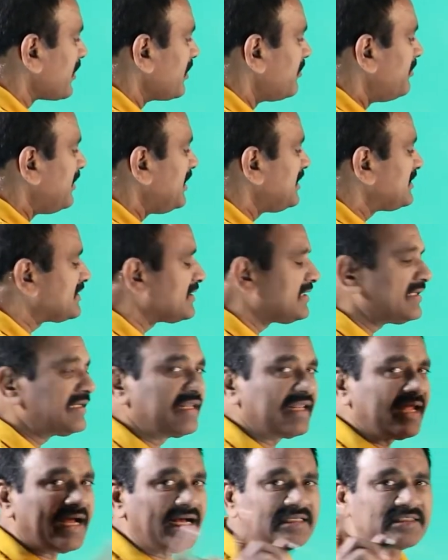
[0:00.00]
Means
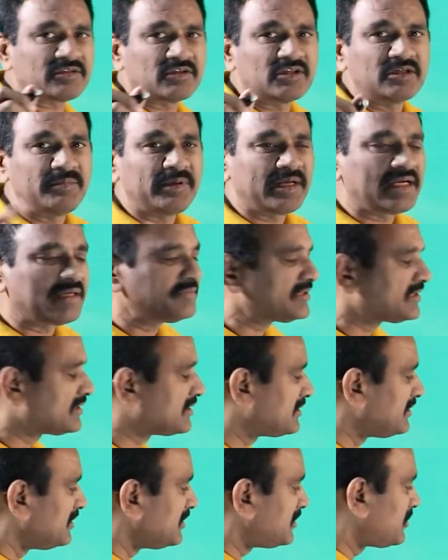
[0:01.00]
Na sound becomes
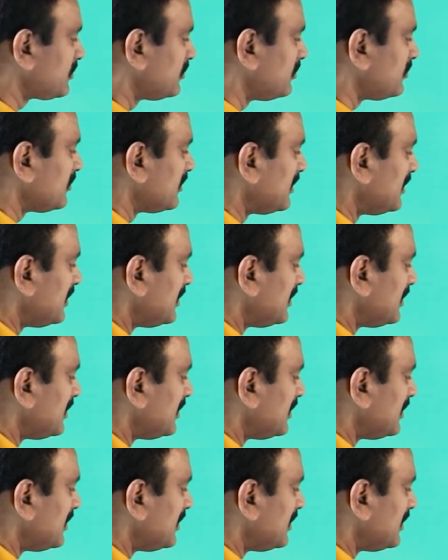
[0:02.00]
2.